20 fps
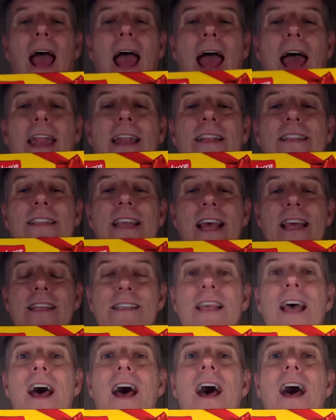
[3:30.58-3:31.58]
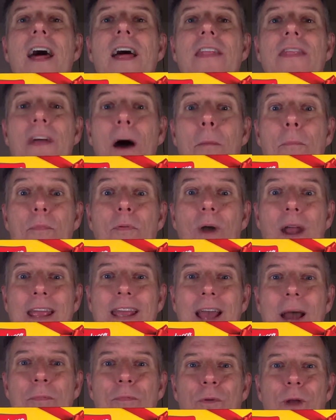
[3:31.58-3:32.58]
And it says, the
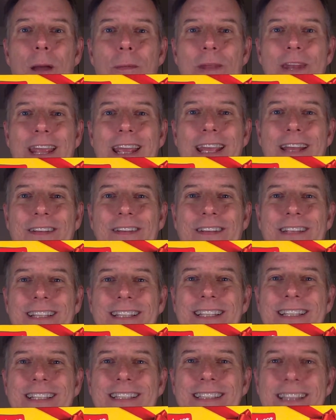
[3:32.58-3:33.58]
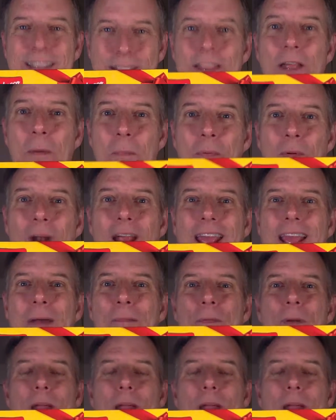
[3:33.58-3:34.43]
breakup remedy. The breakup